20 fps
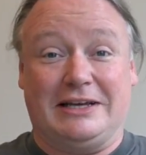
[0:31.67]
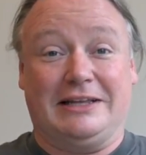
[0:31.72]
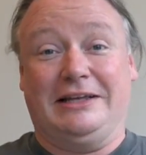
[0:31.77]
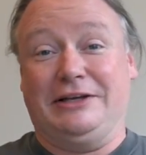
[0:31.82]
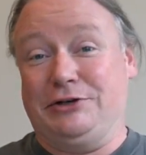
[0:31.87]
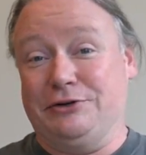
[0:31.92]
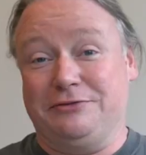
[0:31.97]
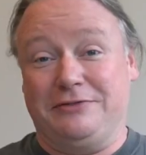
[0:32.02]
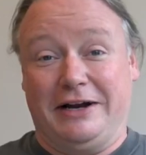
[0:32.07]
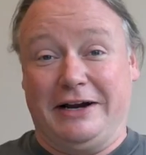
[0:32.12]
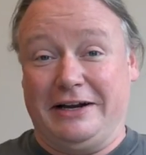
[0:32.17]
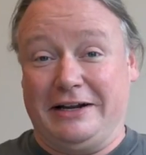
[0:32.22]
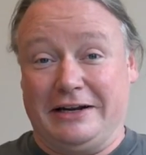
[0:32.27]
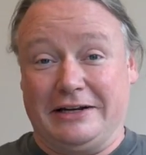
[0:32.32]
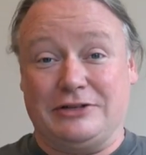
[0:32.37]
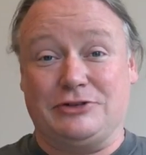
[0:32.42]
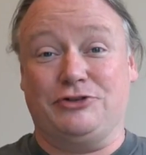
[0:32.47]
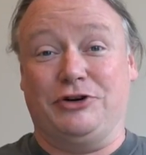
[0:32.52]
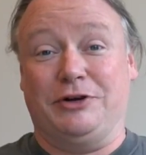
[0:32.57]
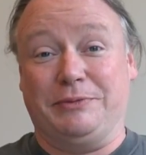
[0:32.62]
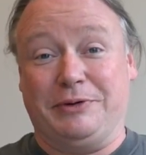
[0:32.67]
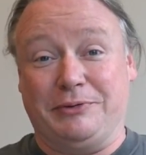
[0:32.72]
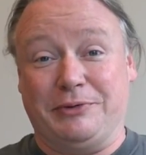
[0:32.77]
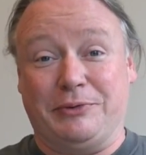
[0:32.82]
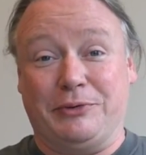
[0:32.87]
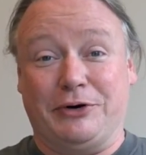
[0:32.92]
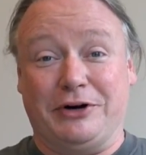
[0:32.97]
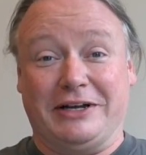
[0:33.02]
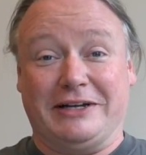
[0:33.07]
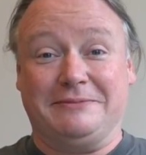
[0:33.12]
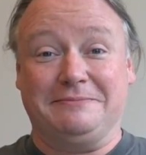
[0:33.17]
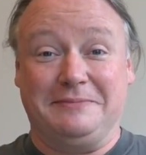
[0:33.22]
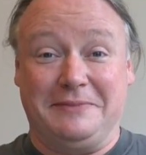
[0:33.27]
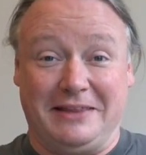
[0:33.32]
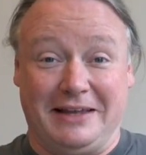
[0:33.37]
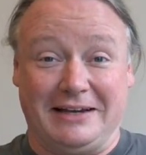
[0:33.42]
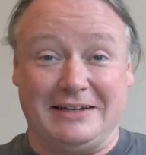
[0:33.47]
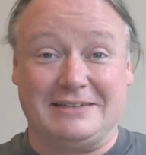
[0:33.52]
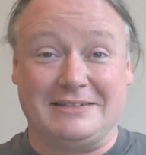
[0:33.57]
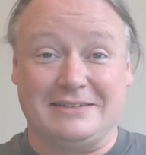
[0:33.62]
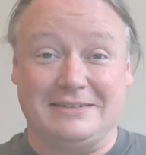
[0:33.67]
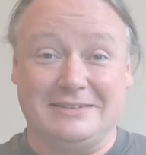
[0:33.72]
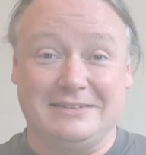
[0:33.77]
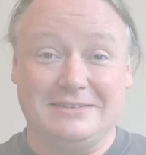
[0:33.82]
I think you'll find it extremely rewarding. Thanks.